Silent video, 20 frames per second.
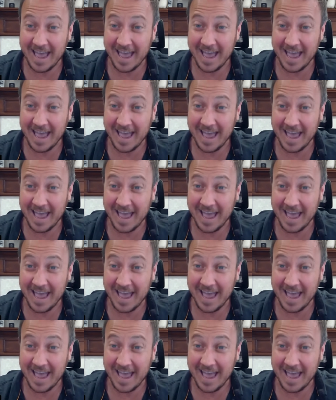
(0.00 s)

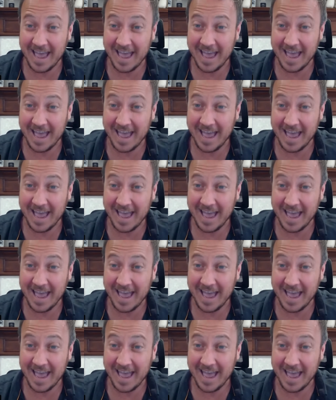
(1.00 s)

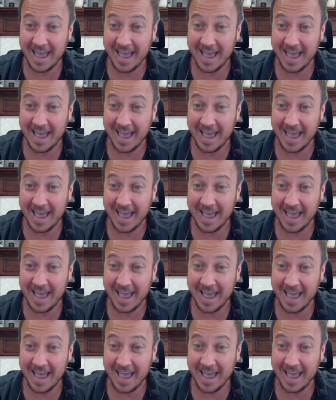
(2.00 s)

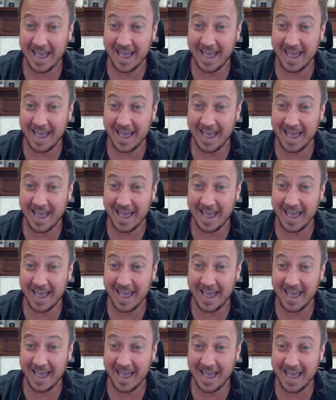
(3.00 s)

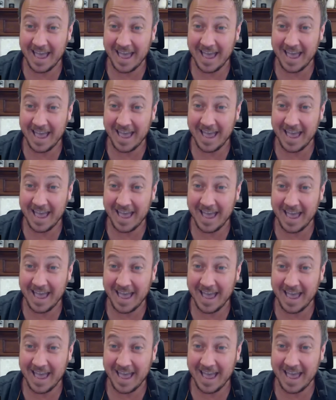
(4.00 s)

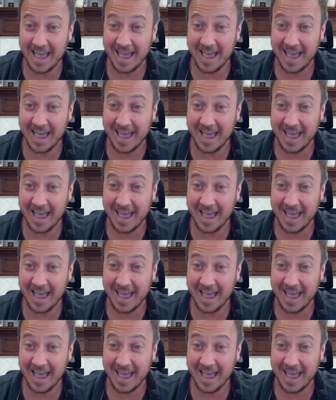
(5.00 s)
(silent)